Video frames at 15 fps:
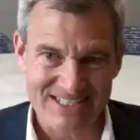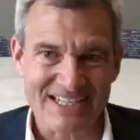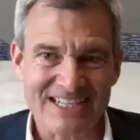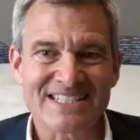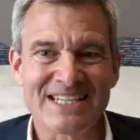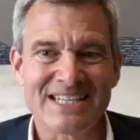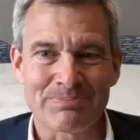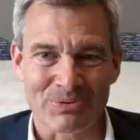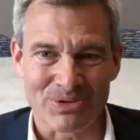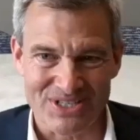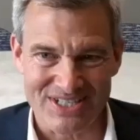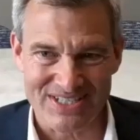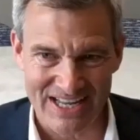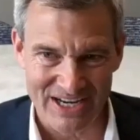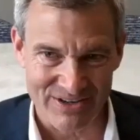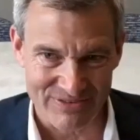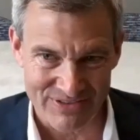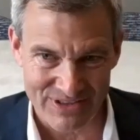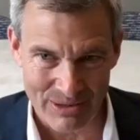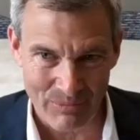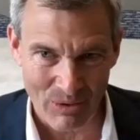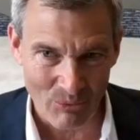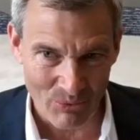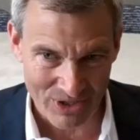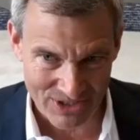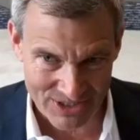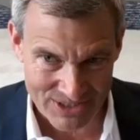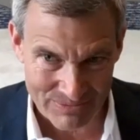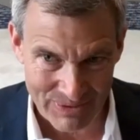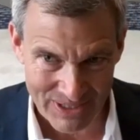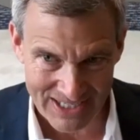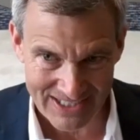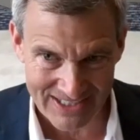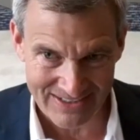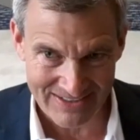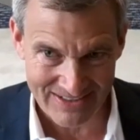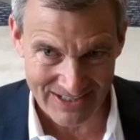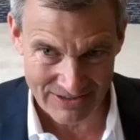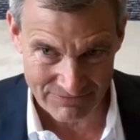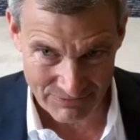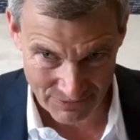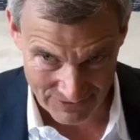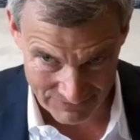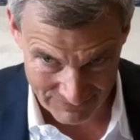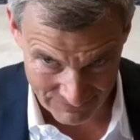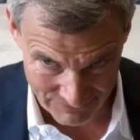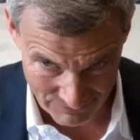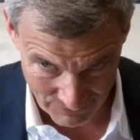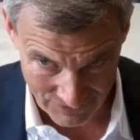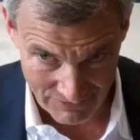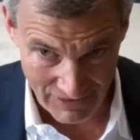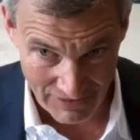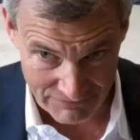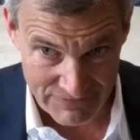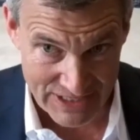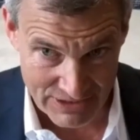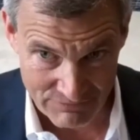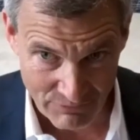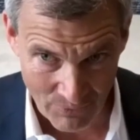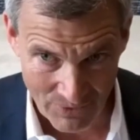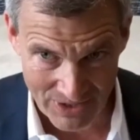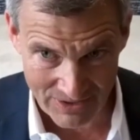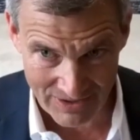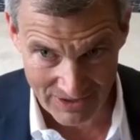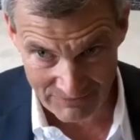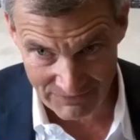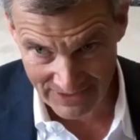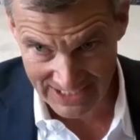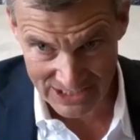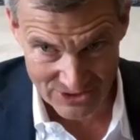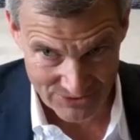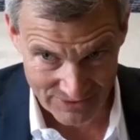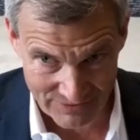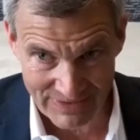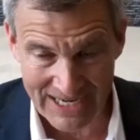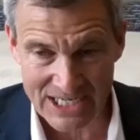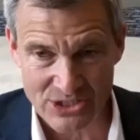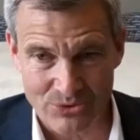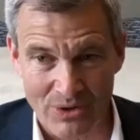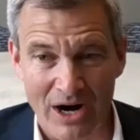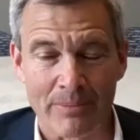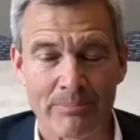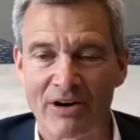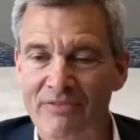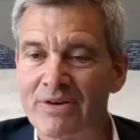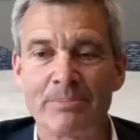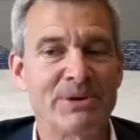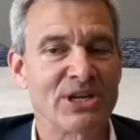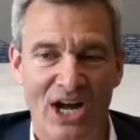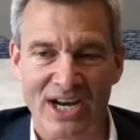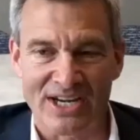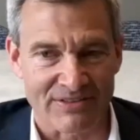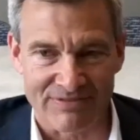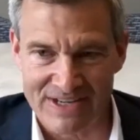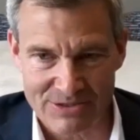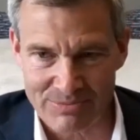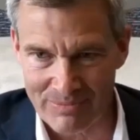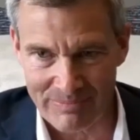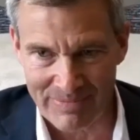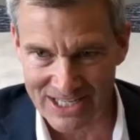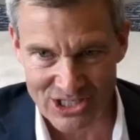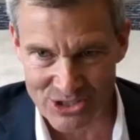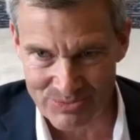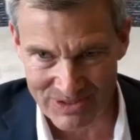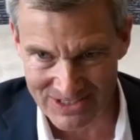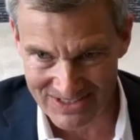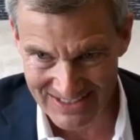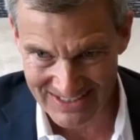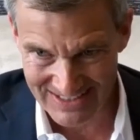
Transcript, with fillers: 60% of them are willing to pay for, for a fee for a financial advisor above and beyond investment management.